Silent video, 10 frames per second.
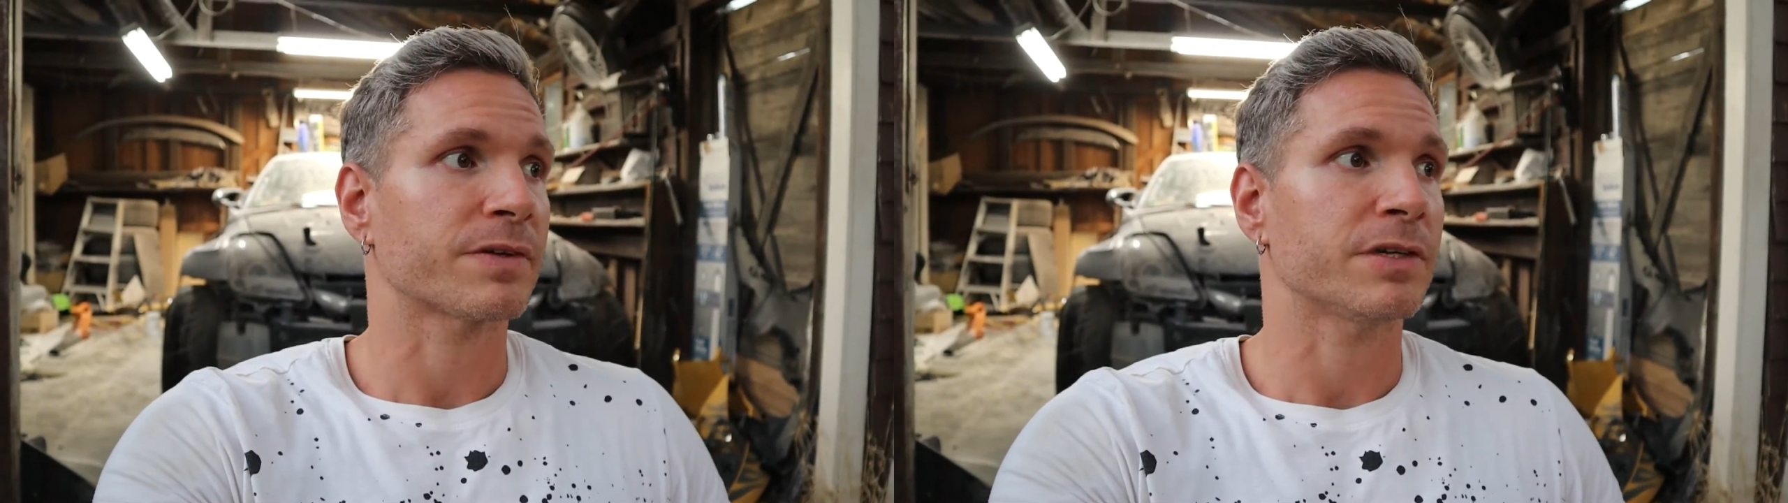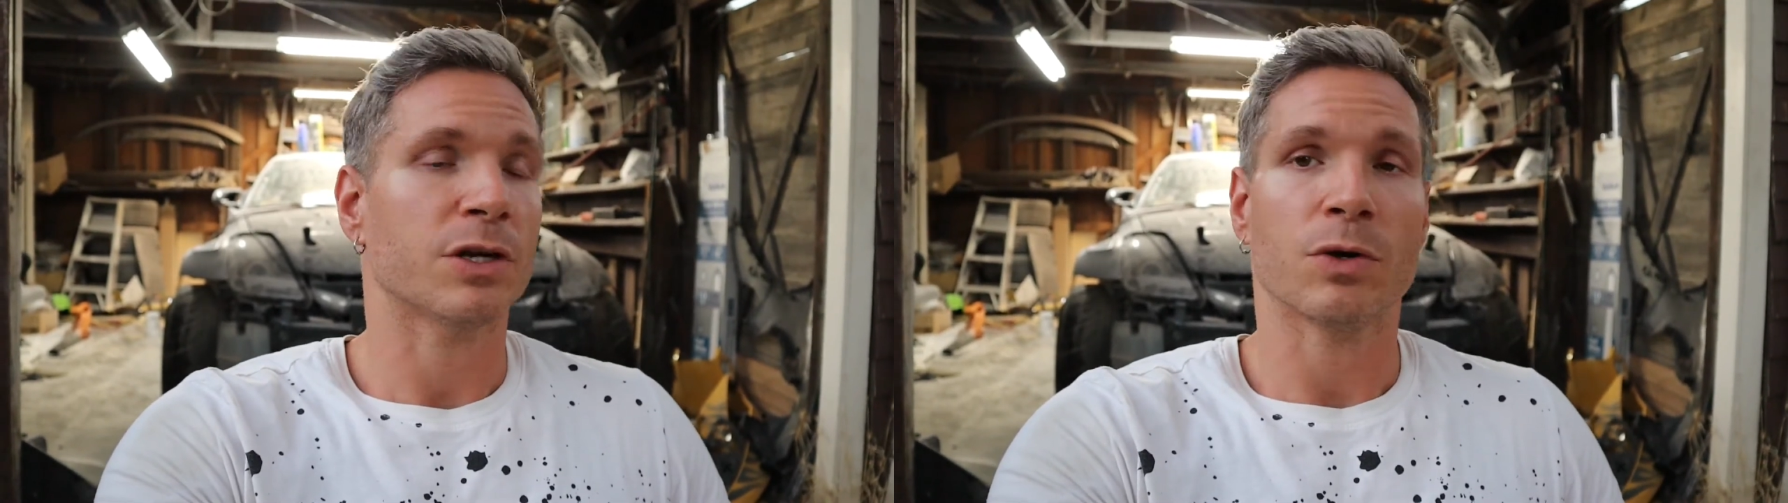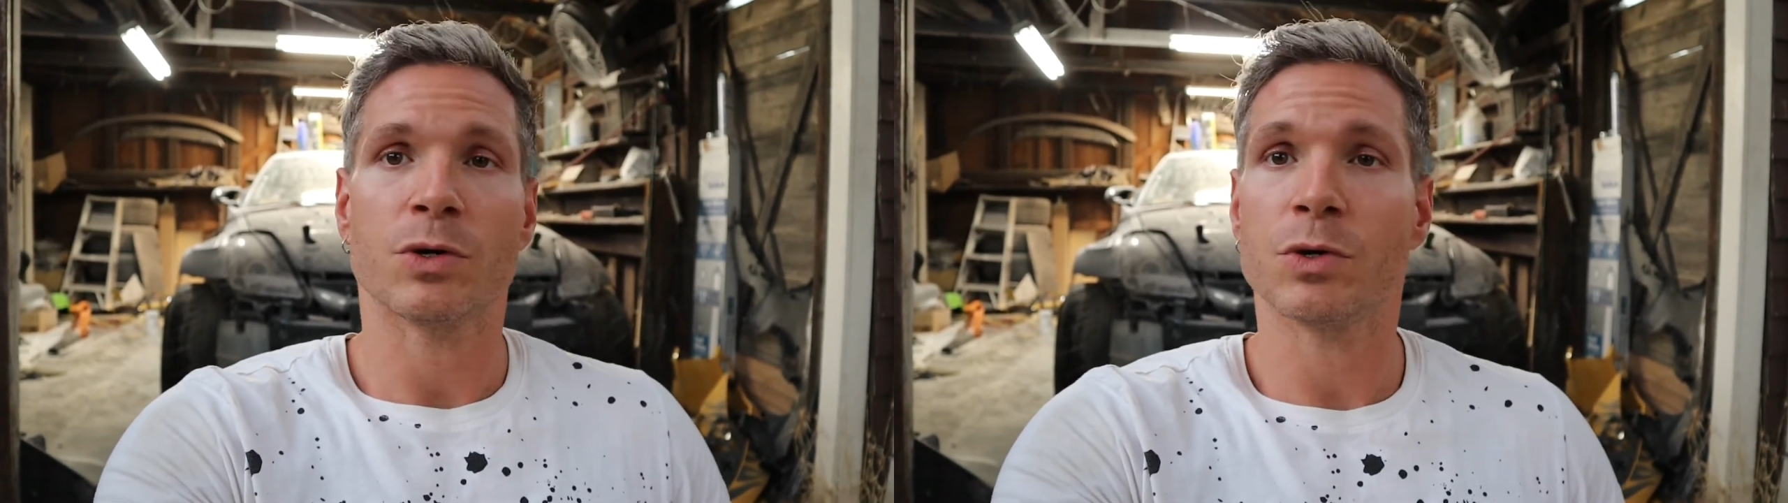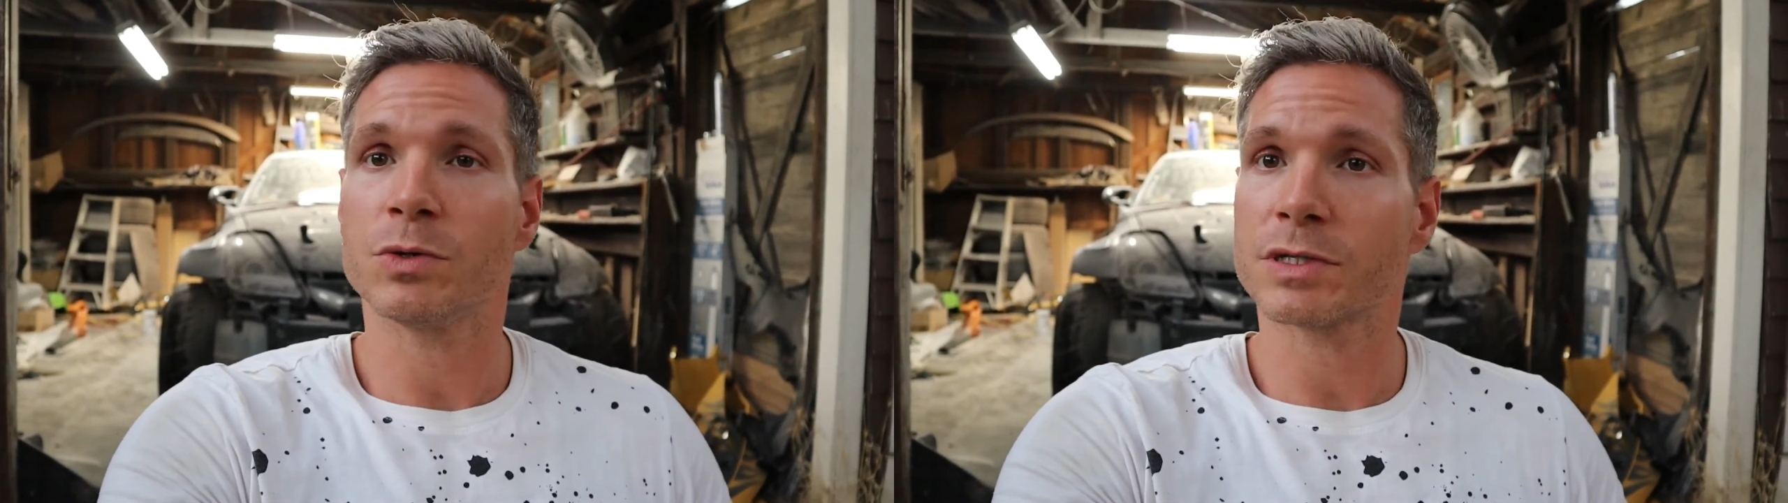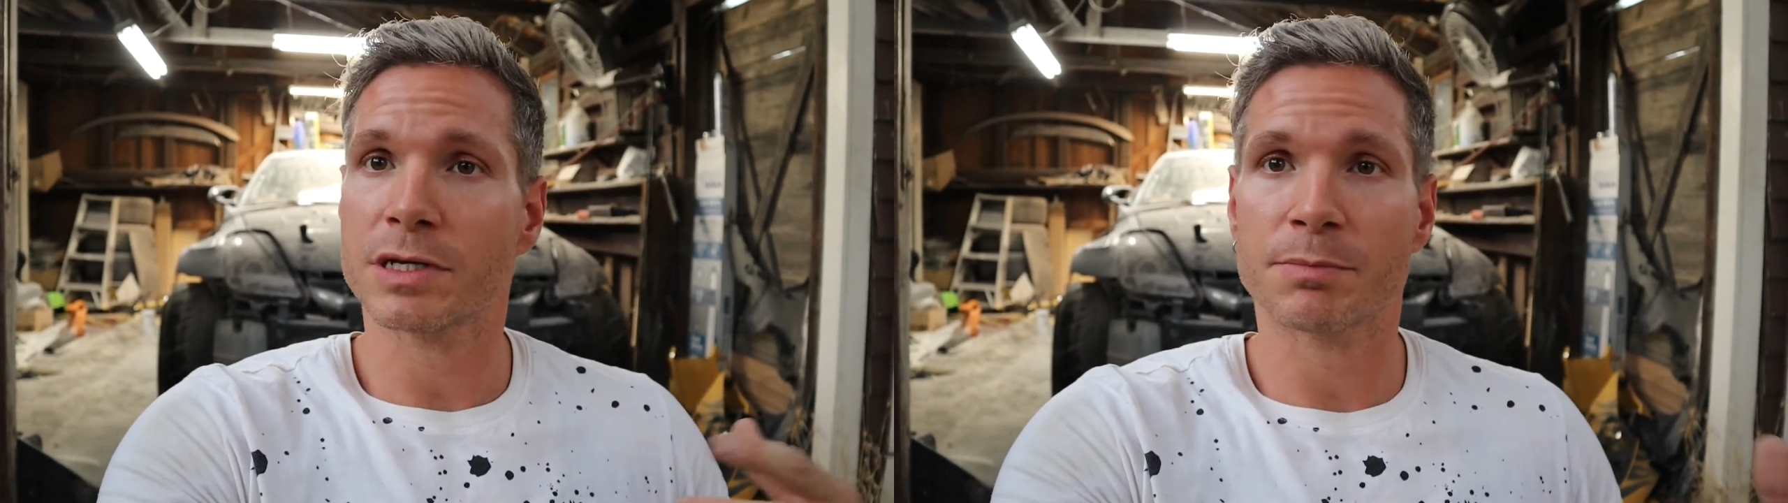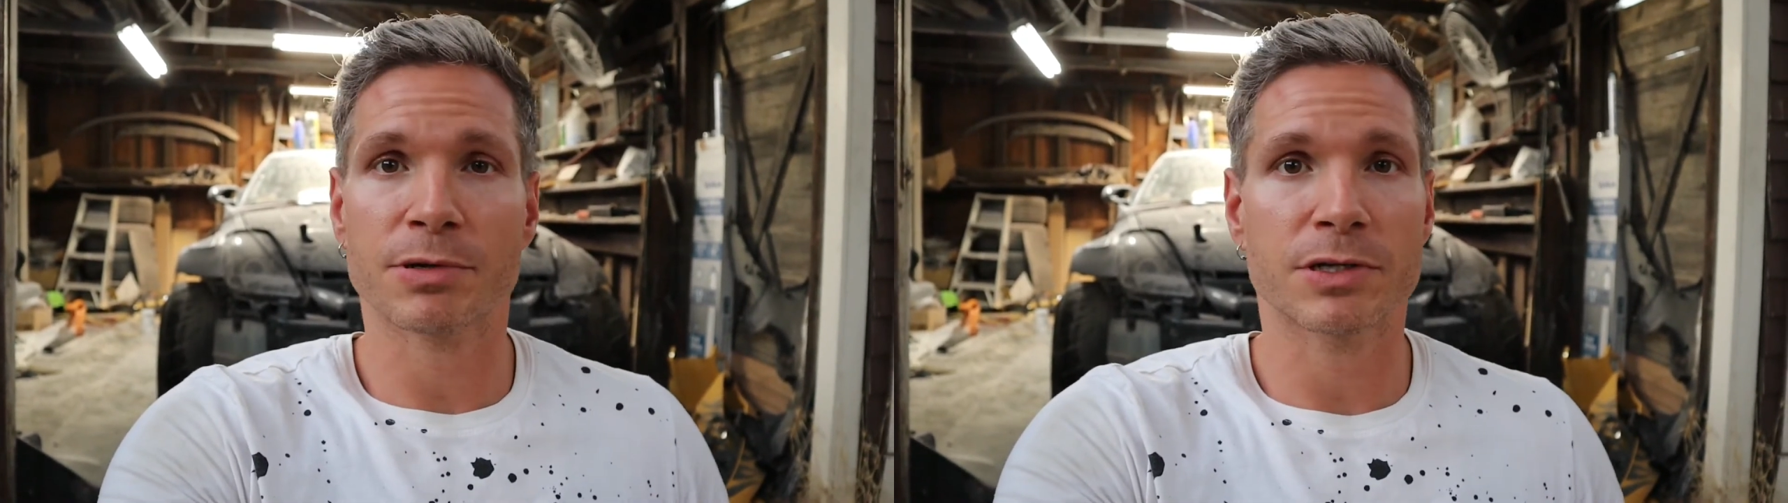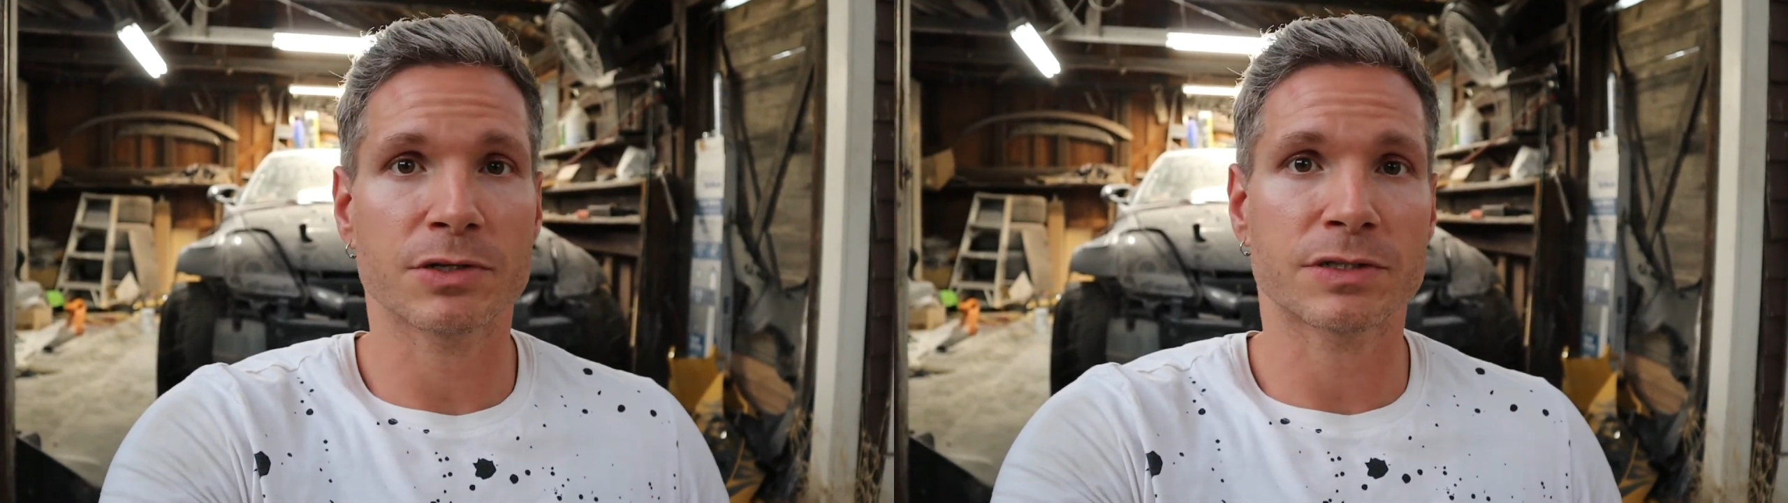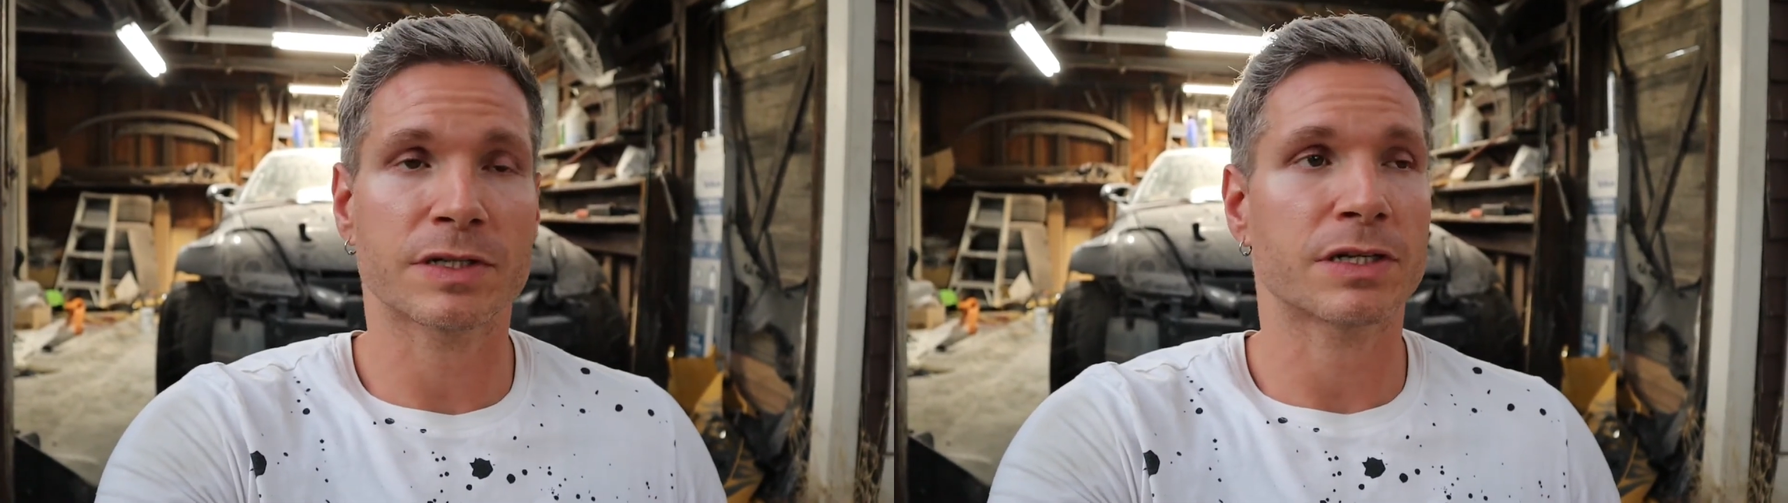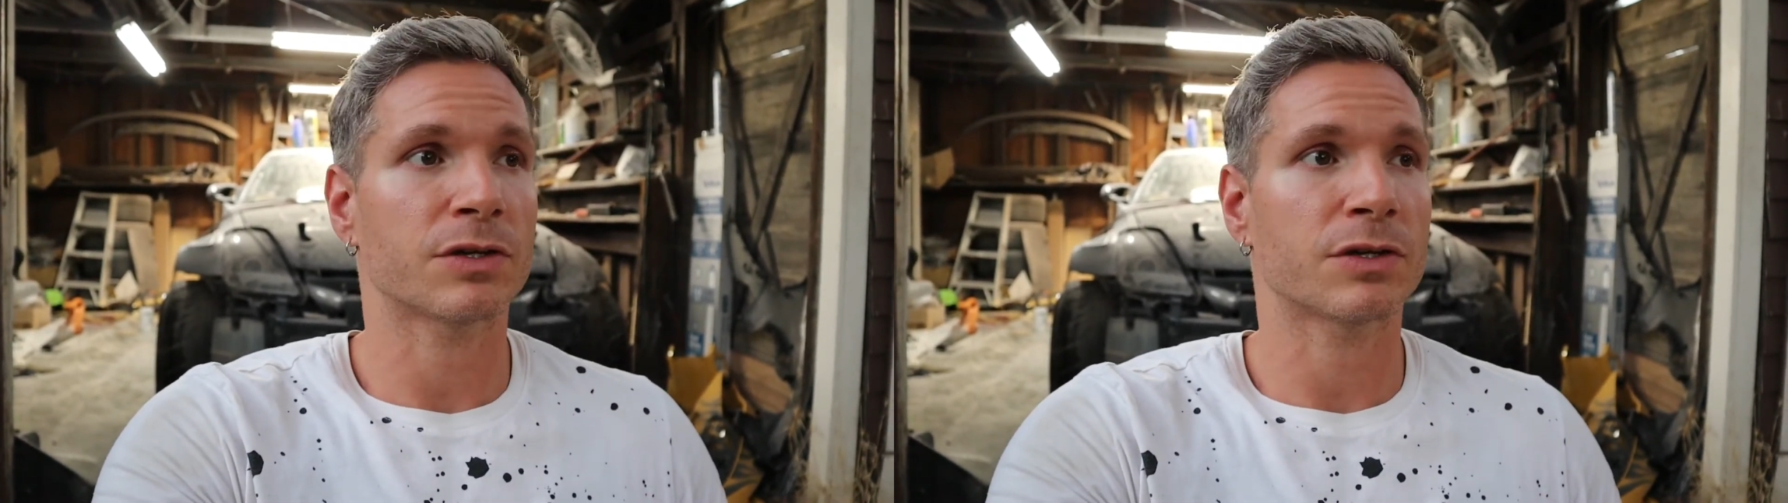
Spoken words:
who's going to produce it,